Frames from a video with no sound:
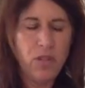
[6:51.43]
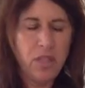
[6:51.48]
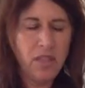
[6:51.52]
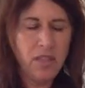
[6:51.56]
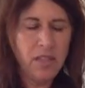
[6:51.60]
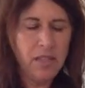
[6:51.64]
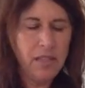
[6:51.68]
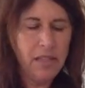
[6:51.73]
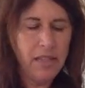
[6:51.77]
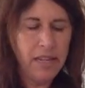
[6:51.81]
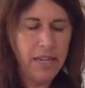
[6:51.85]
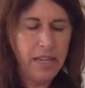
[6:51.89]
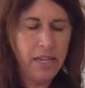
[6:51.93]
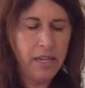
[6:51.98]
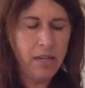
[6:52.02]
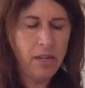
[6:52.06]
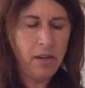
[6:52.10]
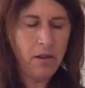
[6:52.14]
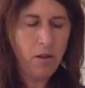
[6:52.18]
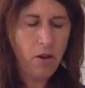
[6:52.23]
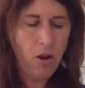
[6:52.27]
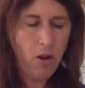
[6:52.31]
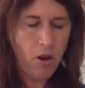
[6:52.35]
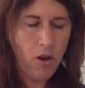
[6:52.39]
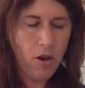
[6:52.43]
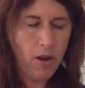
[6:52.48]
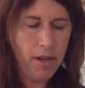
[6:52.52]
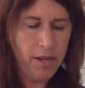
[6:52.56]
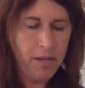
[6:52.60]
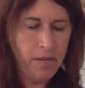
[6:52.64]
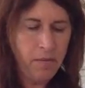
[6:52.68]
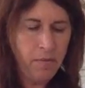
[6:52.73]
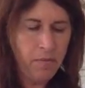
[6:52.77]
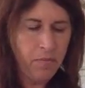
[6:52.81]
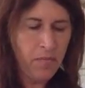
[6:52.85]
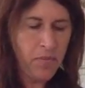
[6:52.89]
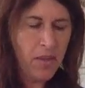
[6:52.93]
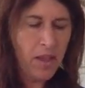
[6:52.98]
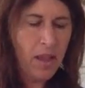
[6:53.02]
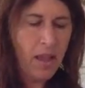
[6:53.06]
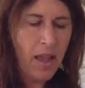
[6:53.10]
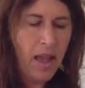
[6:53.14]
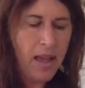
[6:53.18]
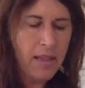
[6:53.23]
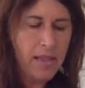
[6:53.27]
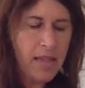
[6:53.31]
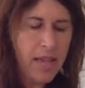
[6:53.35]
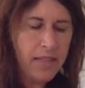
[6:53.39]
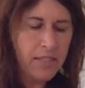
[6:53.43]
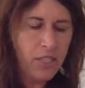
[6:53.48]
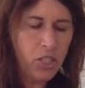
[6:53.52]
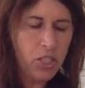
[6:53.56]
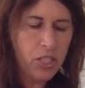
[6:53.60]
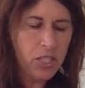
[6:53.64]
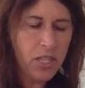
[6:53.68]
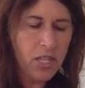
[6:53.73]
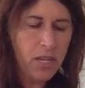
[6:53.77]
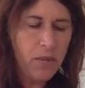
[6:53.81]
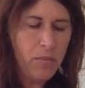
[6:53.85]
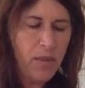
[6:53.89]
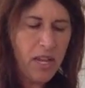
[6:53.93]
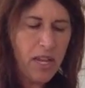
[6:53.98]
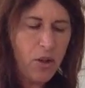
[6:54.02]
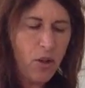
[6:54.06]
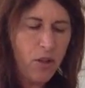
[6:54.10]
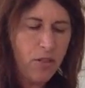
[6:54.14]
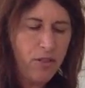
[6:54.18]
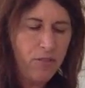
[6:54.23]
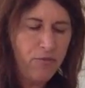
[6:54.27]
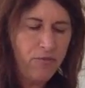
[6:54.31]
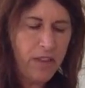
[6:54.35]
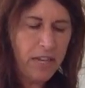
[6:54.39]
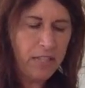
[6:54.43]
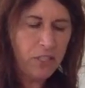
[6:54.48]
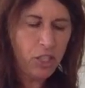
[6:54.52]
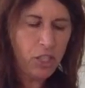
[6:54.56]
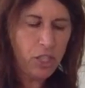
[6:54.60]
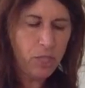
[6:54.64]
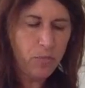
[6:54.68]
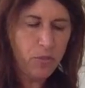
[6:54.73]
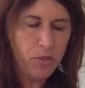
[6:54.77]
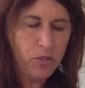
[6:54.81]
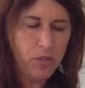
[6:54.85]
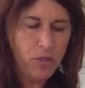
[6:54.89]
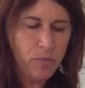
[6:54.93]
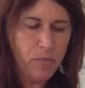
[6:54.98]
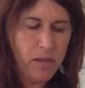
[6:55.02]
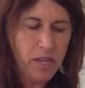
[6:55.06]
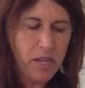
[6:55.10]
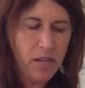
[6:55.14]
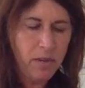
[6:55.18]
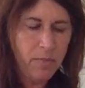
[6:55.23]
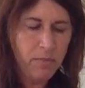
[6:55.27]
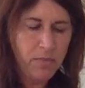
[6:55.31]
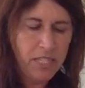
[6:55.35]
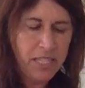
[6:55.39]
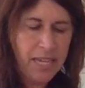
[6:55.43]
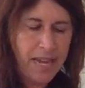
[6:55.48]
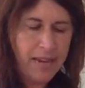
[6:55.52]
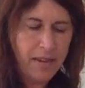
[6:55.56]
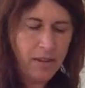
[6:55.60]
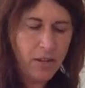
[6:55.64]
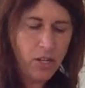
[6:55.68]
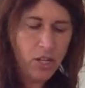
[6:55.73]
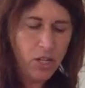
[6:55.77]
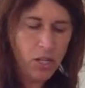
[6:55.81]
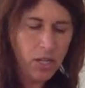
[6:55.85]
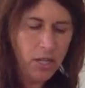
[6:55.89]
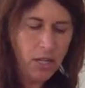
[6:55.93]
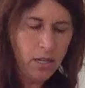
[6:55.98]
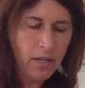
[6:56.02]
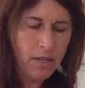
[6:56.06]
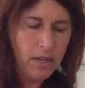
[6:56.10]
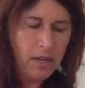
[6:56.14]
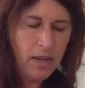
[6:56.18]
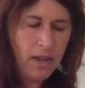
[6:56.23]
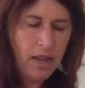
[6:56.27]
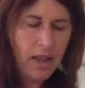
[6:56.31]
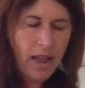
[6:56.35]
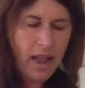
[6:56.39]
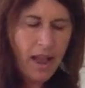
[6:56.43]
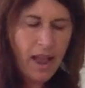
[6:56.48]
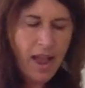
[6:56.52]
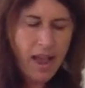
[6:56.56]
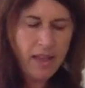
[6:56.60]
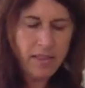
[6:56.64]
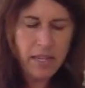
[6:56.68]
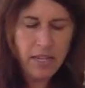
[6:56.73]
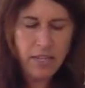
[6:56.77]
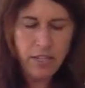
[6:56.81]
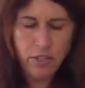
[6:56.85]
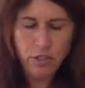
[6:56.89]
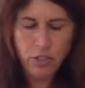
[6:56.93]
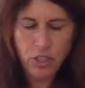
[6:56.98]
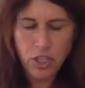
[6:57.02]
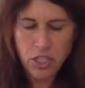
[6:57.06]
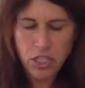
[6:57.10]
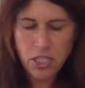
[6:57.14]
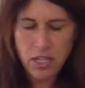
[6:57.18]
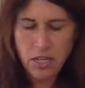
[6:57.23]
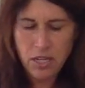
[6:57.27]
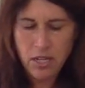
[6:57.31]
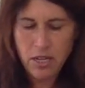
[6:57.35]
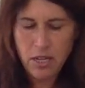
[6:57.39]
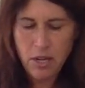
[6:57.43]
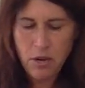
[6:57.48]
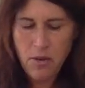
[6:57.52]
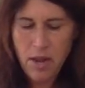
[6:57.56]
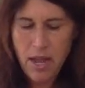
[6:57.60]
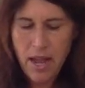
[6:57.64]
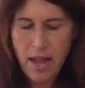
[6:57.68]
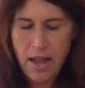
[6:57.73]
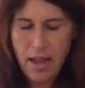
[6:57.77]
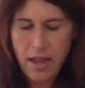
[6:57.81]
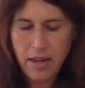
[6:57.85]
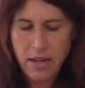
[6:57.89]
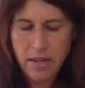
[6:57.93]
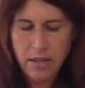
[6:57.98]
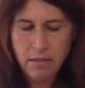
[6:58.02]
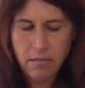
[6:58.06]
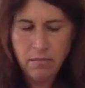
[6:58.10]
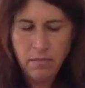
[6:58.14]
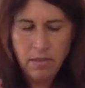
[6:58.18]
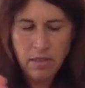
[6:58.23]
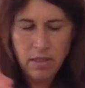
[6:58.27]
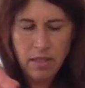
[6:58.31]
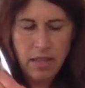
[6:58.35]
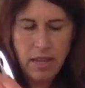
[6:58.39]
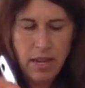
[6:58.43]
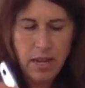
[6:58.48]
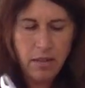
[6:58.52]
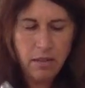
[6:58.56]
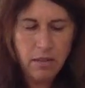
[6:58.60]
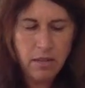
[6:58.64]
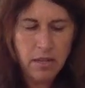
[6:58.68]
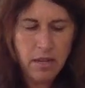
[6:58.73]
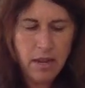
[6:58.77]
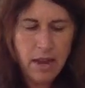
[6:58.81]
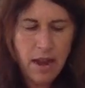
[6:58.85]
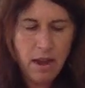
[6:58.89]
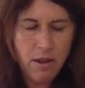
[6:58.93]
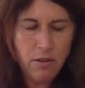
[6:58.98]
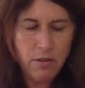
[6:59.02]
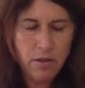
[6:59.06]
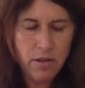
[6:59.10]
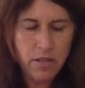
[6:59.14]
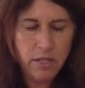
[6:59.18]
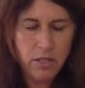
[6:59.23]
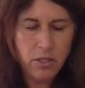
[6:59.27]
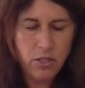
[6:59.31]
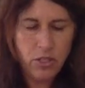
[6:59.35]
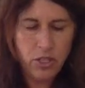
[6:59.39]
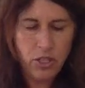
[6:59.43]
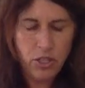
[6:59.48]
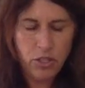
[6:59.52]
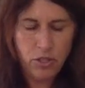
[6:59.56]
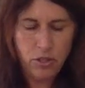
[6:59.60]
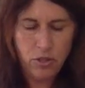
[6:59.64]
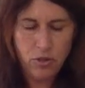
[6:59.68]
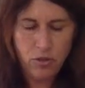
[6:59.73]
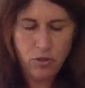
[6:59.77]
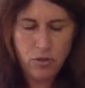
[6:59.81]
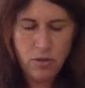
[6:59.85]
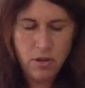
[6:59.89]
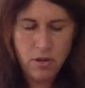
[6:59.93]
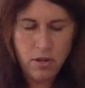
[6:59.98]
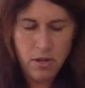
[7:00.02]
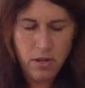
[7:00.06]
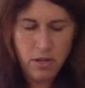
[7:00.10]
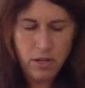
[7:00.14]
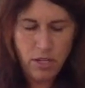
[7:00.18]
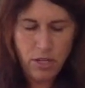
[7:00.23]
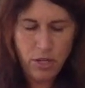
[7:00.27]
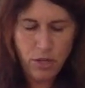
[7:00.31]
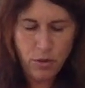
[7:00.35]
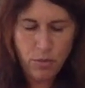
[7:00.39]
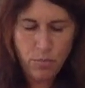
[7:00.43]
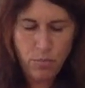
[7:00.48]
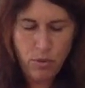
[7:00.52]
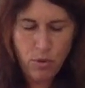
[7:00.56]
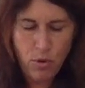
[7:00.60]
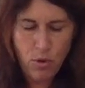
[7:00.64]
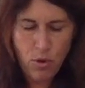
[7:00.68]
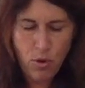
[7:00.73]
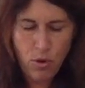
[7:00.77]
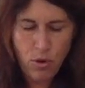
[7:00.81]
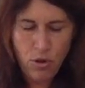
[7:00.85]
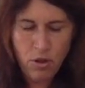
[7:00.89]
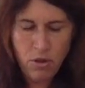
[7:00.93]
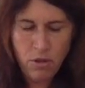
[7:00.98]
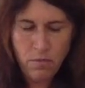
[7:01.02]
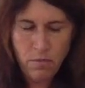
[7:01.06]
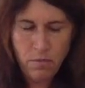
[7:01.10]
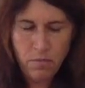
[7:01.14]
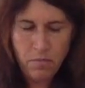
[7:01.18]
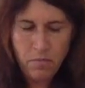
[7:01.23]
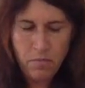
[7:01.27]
the lid on. And that's just going to make all the vegetables become tender. And then you're just going to go ahead and ladle it out into your bowl.